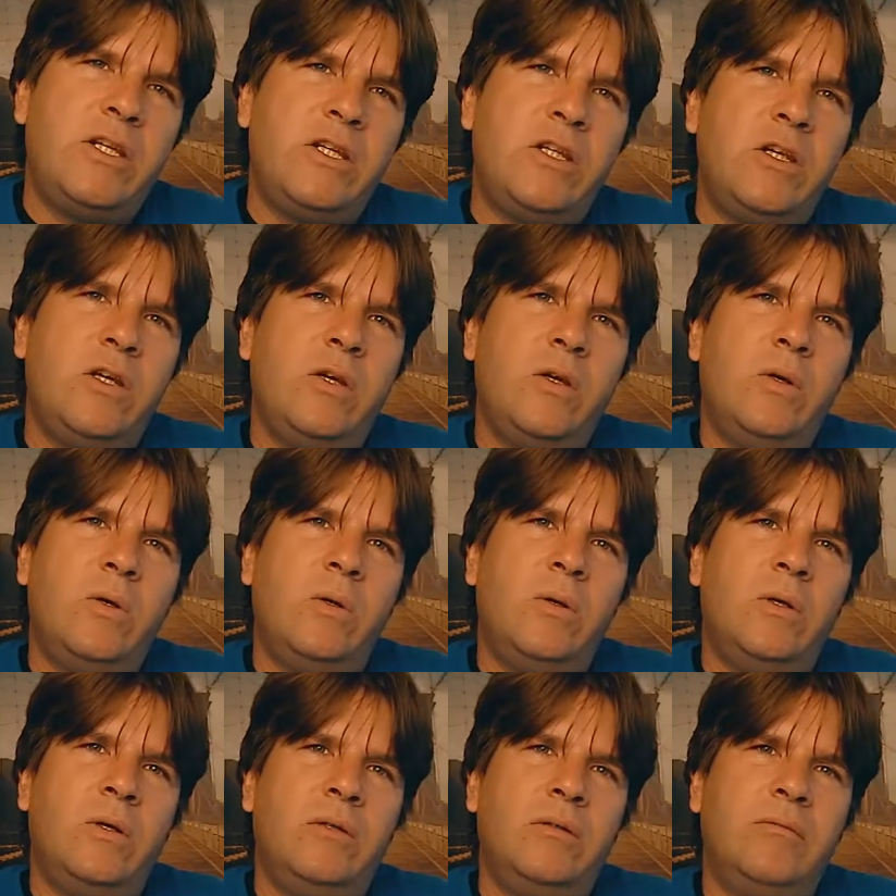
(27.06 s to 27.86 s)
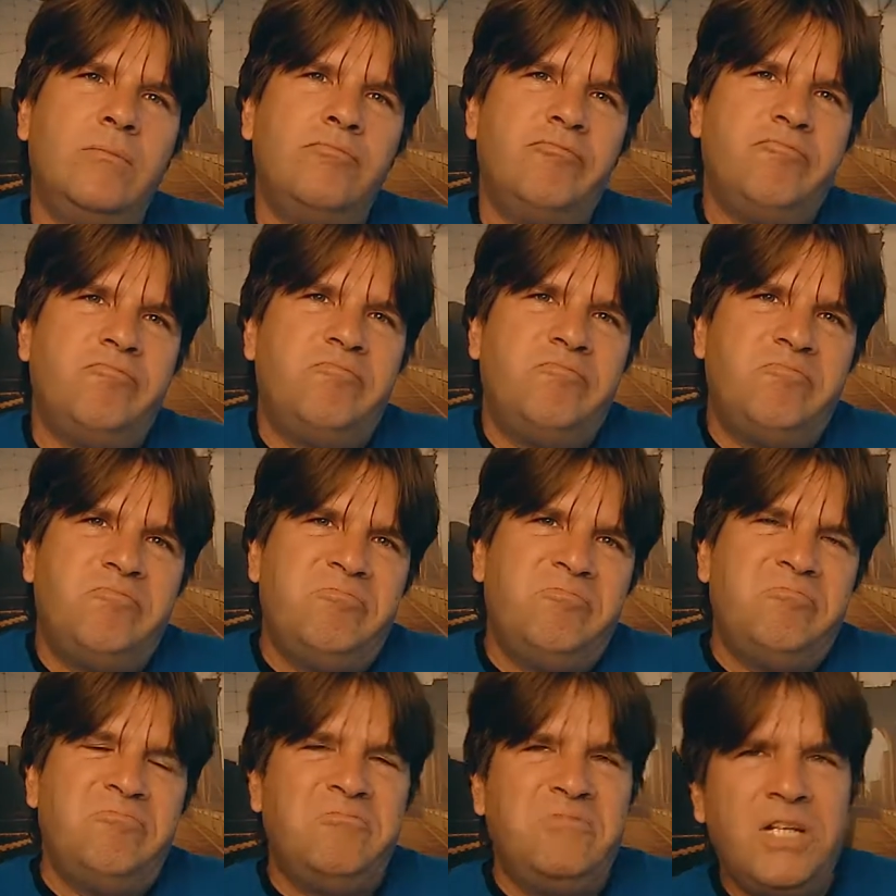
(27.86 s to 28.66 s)
to
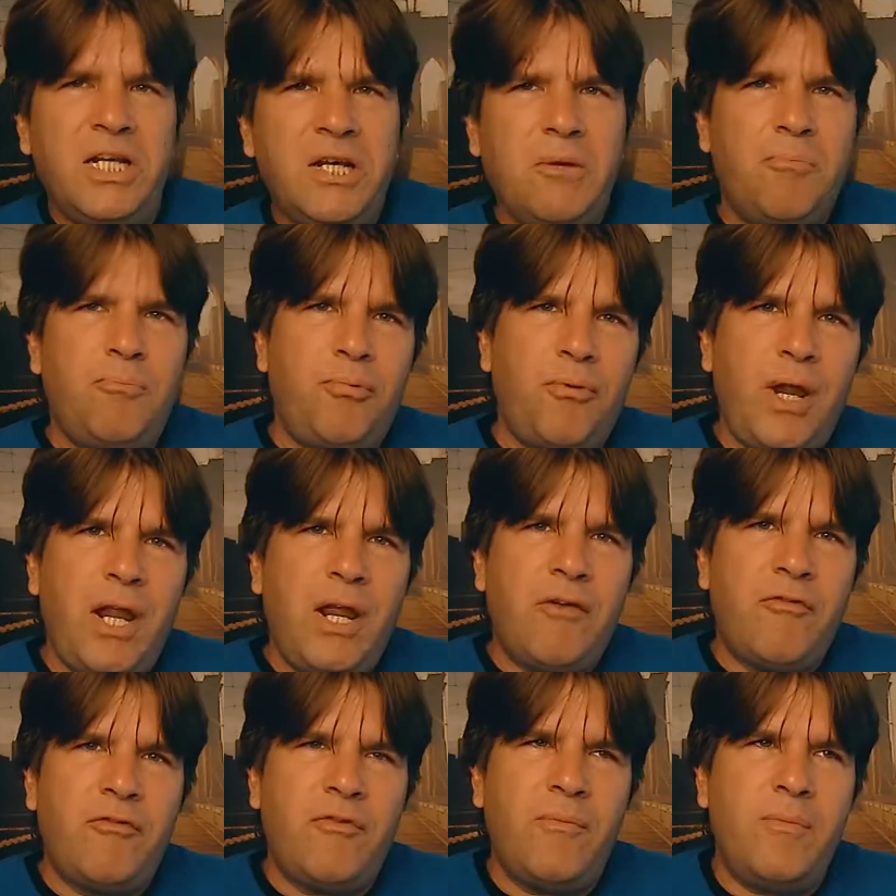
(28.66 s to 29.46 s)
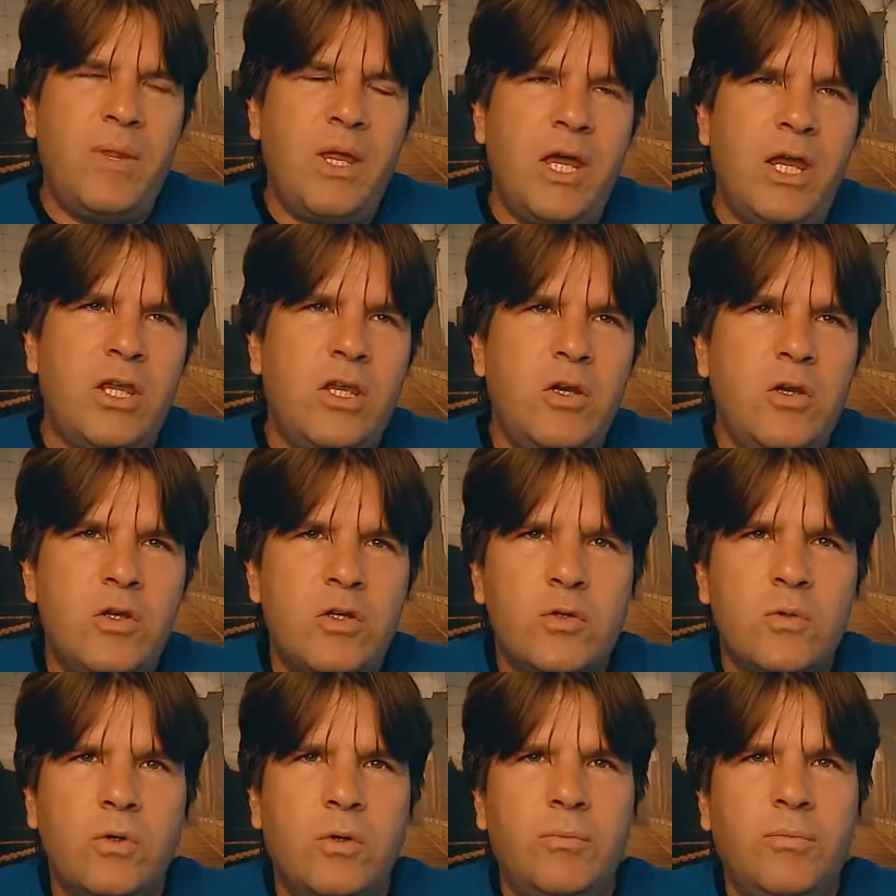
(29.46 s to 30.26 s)
take a break from the
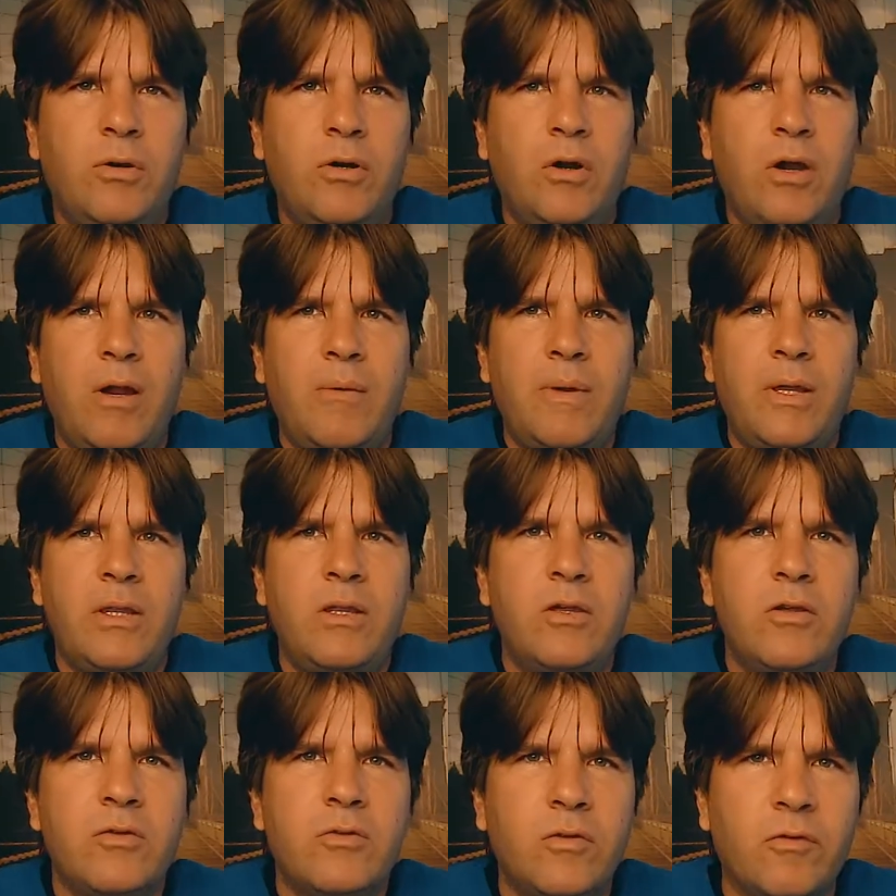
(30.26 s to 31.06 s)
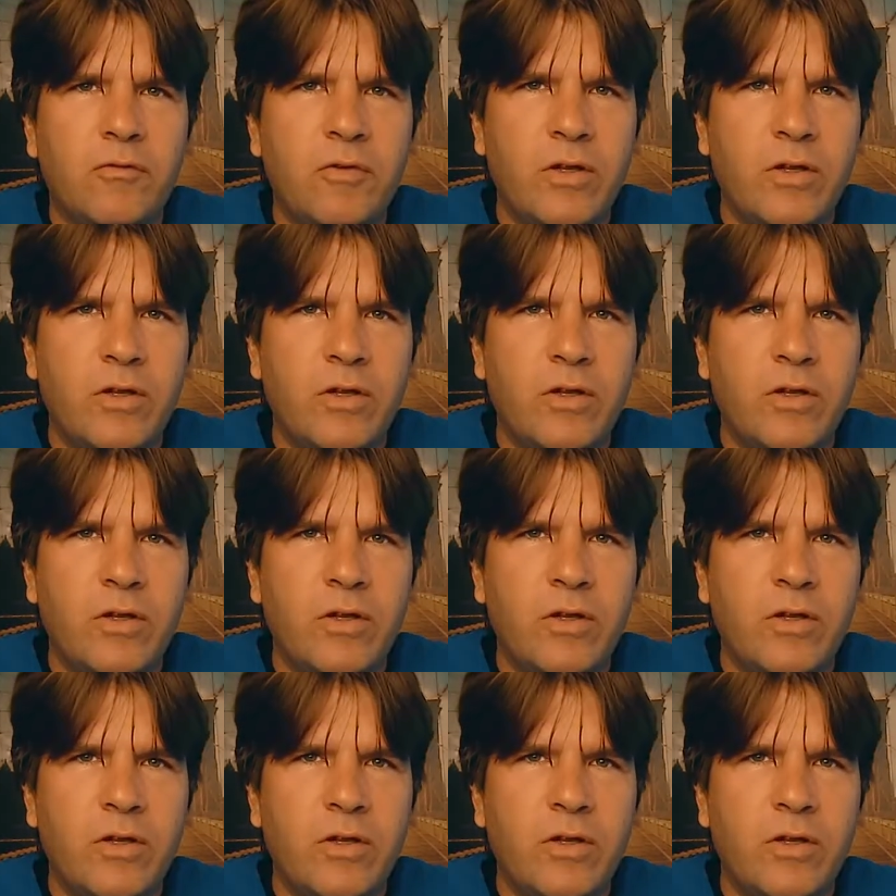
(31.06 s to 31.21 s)
usual programming, the usual